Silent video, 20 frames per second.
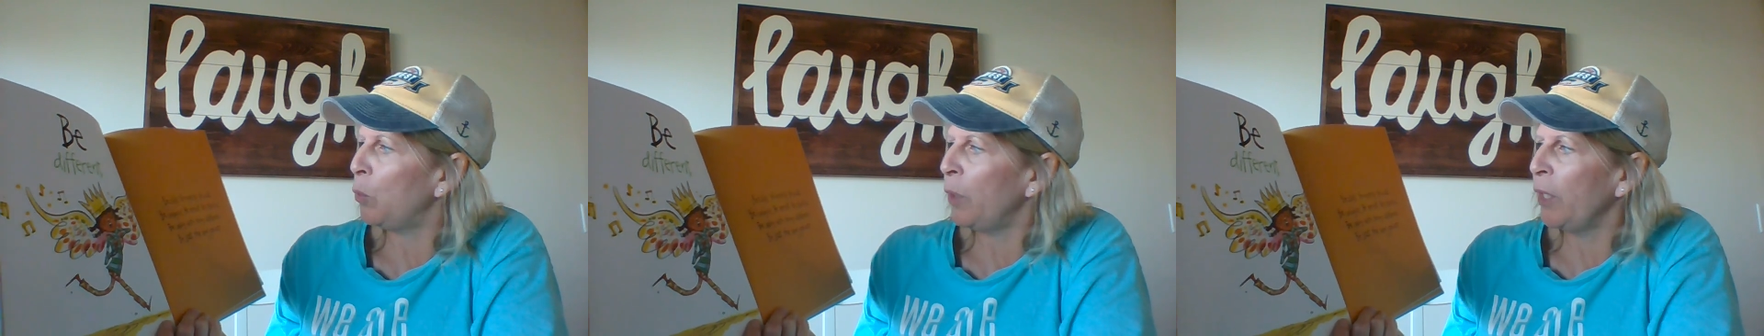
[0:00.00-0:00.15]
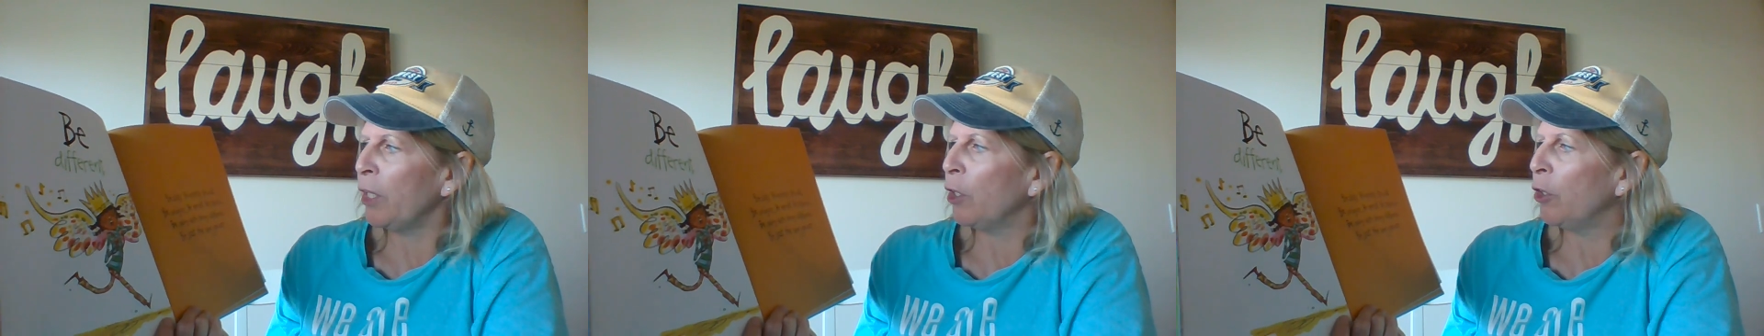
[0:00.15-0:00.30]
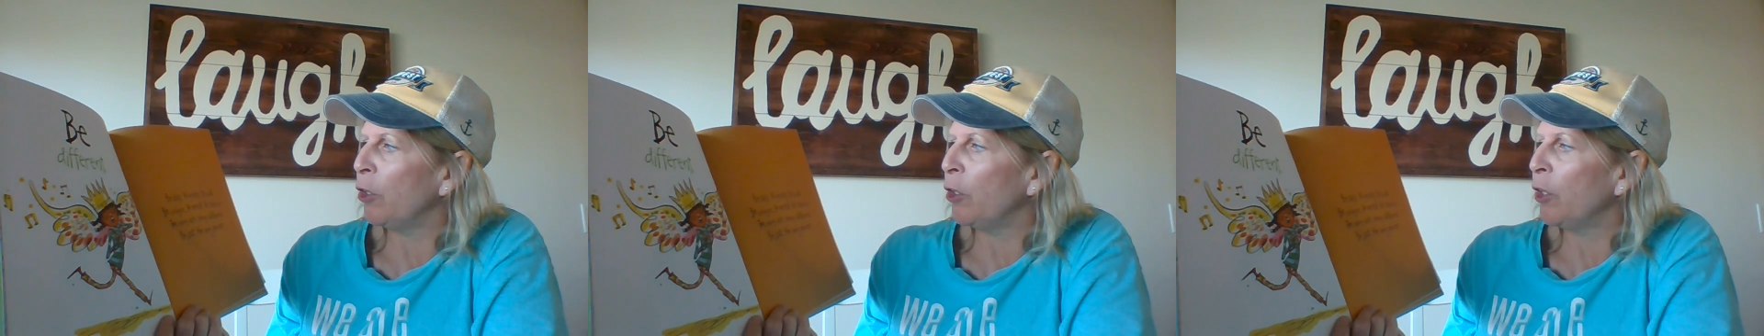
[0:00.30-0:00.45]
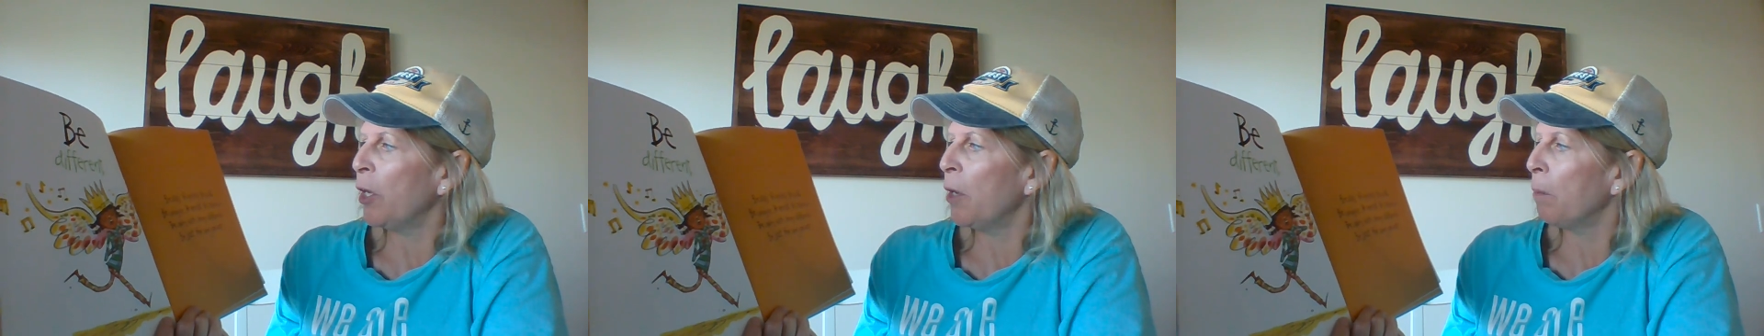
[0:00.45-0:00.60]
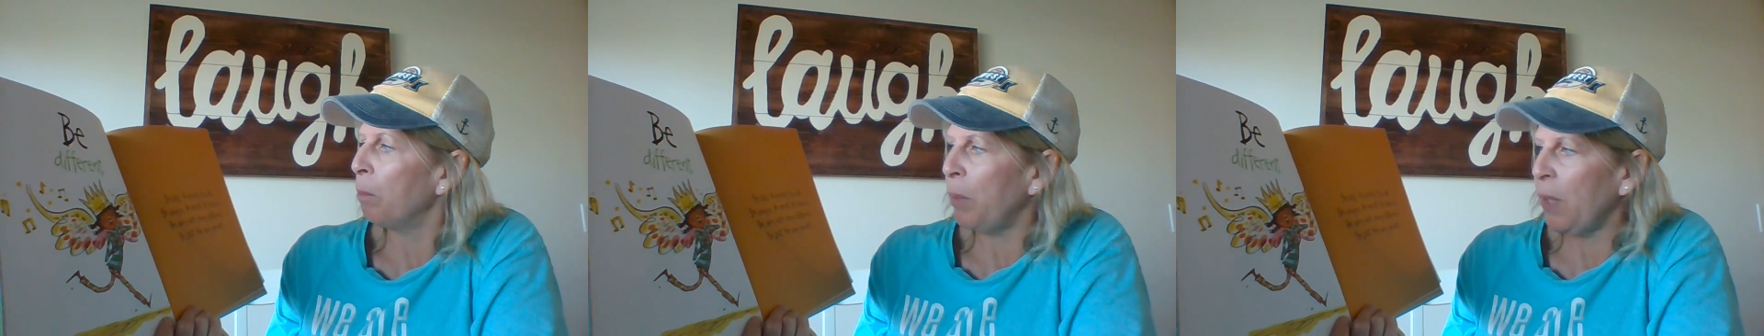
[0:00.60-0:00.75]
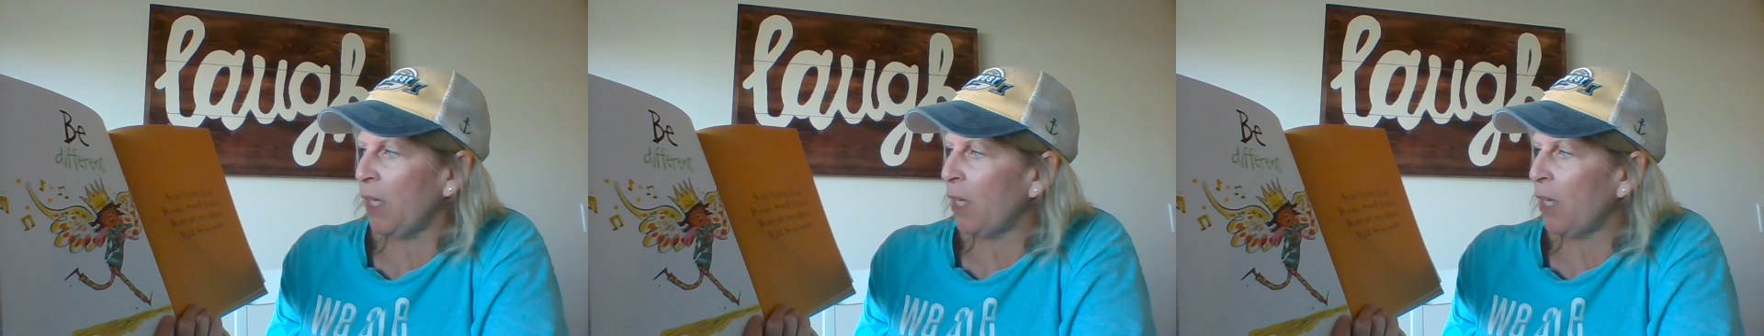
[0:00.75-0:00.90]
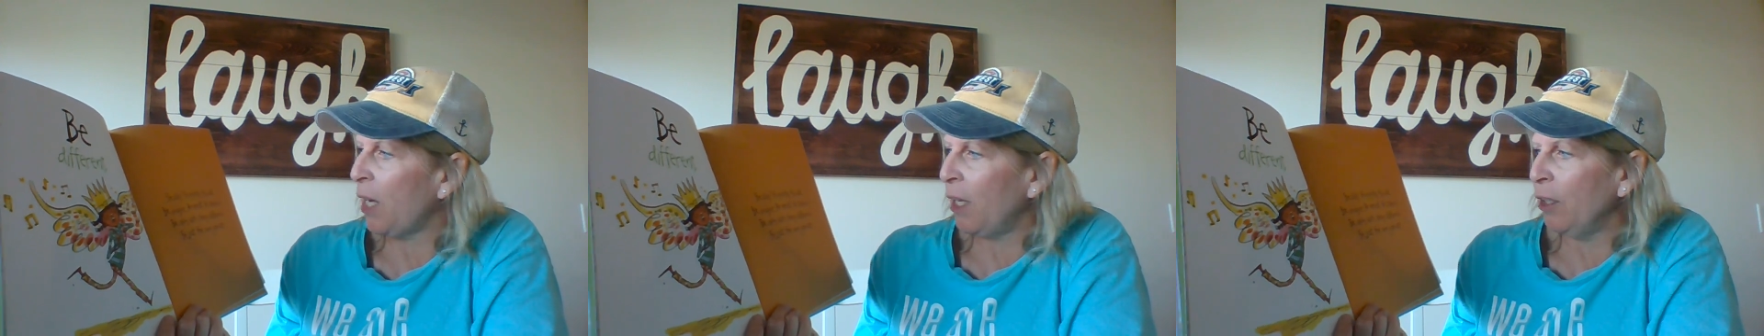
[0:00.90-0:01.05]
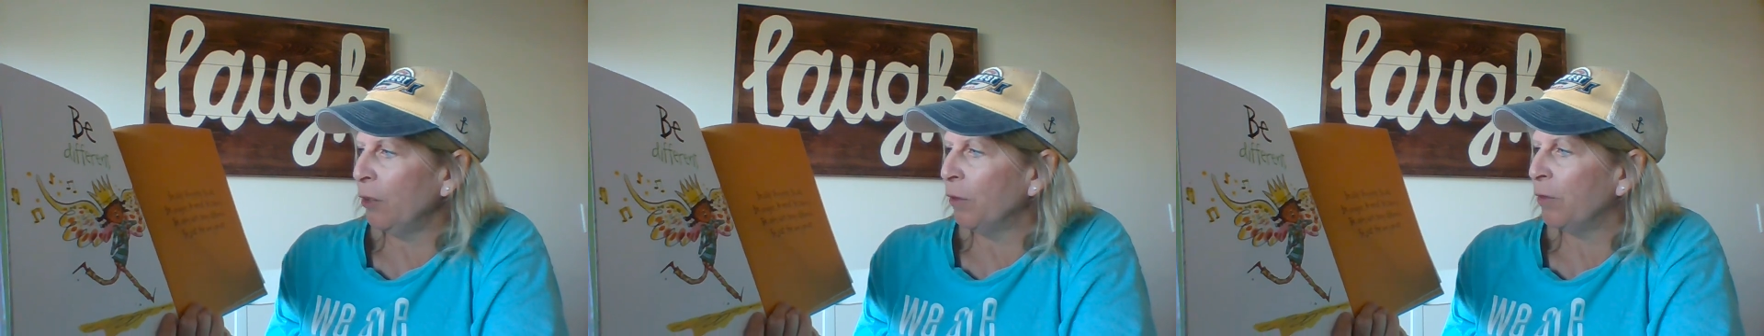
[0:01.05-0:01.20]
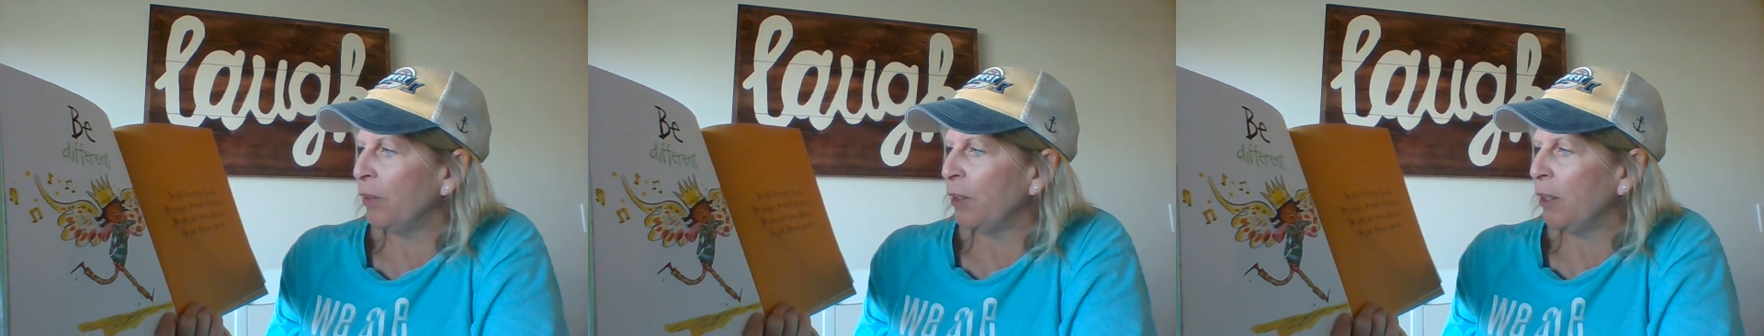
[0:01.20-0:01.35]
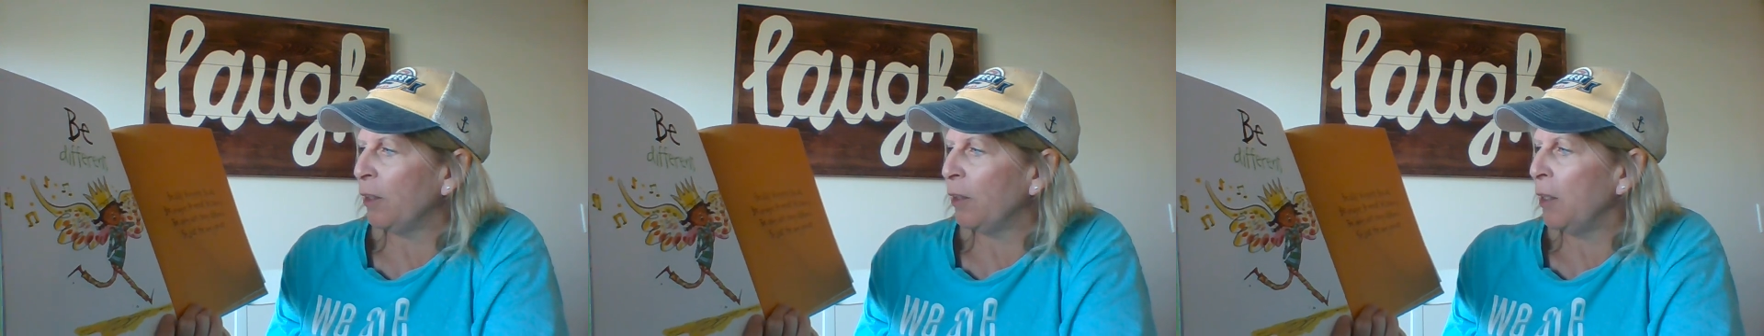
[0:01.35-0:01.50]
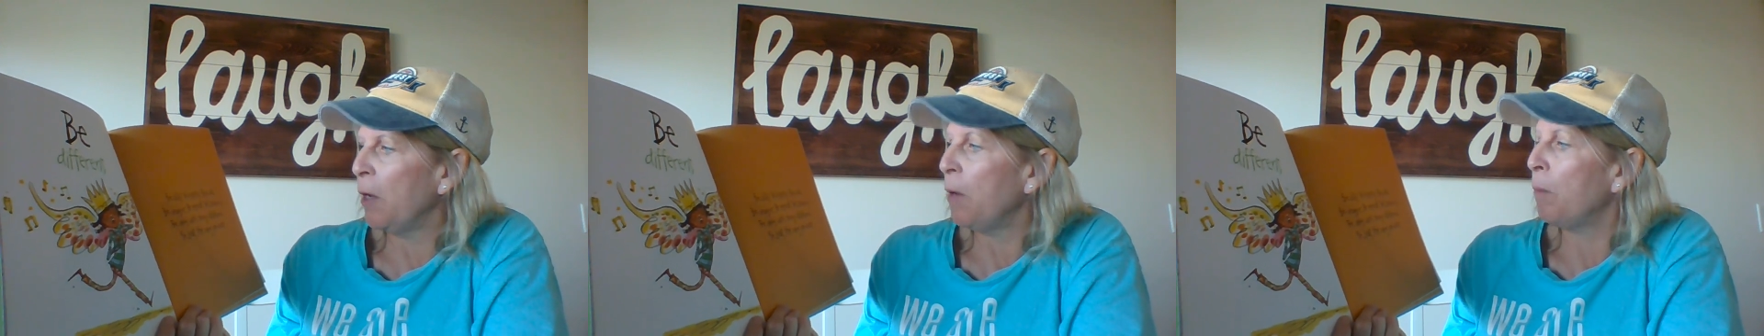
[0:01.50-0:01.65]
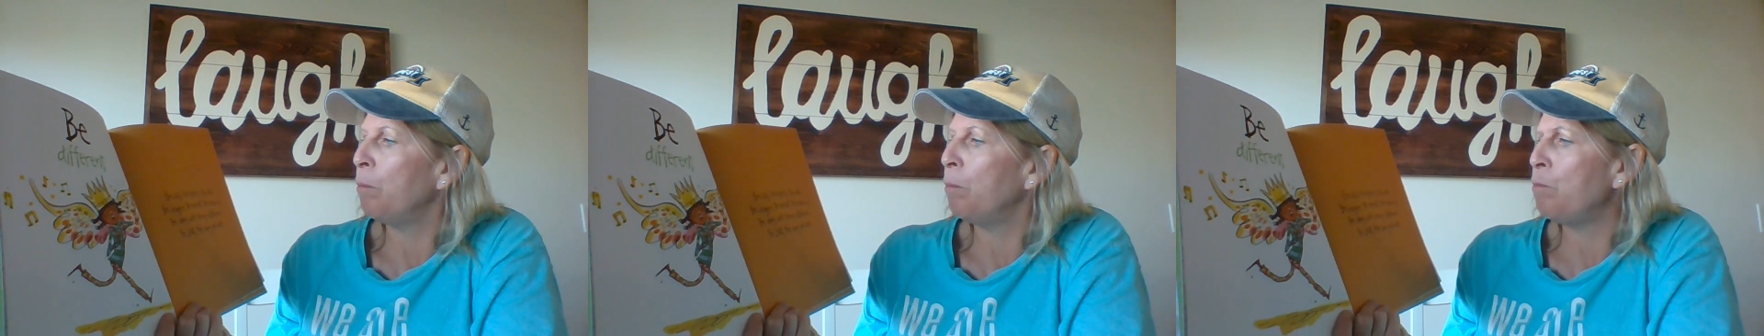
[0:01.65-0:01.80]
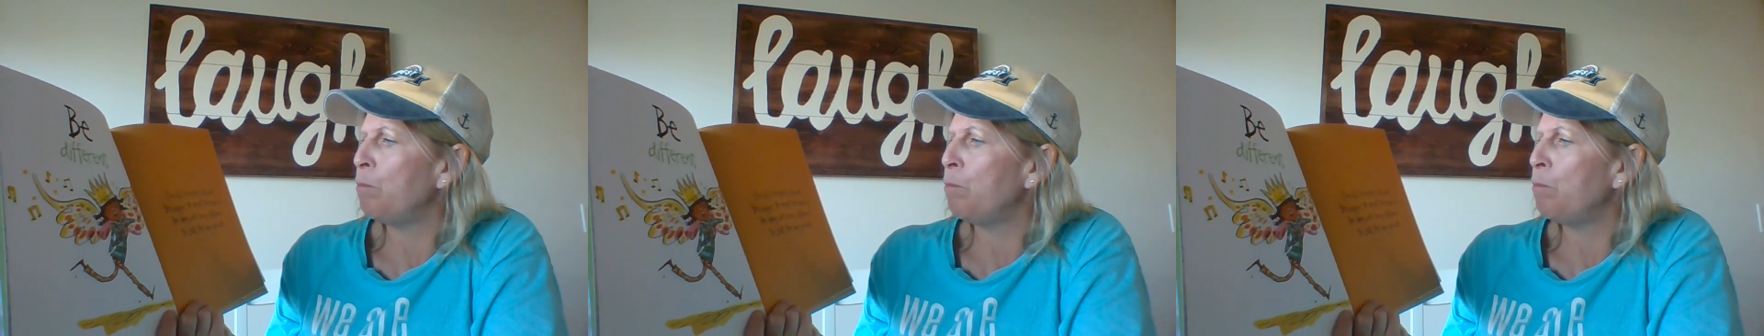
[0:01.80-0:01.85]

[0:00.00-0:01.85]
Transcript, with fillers: weird, be colorful,